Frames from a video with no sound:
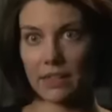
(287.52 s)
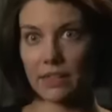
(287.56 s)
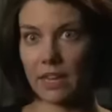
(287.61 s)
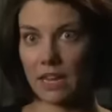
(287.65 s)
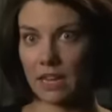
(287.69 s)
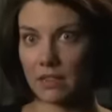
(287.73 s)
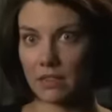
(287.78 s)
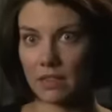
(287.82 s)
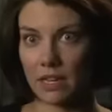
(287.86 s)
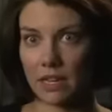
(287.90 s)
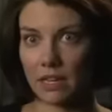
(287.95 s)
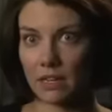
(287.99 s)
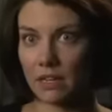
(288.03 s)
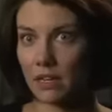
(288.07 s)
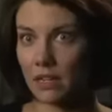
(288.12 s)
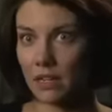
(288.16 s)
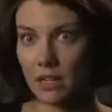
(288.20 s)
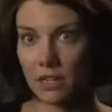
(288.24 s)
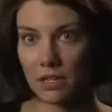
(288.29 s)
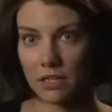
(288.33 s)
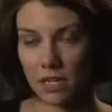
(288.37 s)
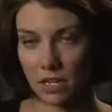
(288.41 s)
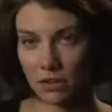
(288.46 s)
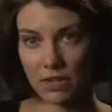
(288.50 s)
I think that
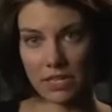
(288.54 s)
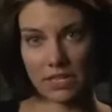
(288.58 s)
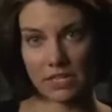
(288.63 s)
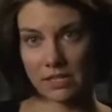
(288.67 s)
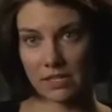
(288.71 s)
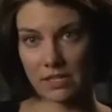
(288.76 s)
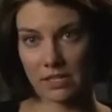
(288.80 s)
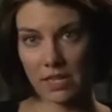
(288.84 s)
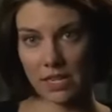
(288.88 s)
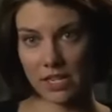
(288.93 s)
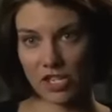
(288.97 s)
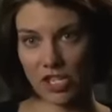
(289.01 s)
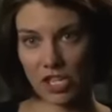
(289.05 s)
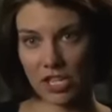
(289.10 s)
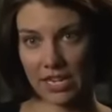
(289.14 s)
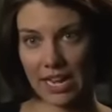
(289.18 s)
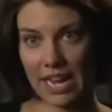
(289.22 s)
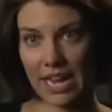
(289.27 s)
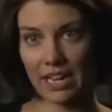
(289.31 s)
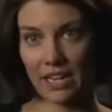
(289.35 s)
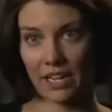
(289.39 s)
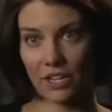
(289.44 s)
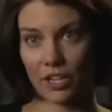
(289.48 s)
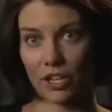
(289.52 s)
Tyreese and Sasha
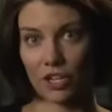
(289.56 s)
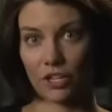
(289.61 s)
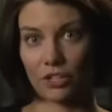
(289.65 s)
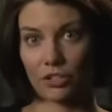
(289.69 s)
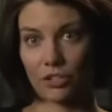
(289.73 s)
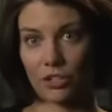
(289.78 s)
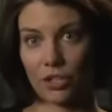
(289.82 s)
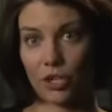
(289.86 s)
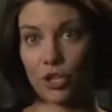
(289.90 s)
and Allen are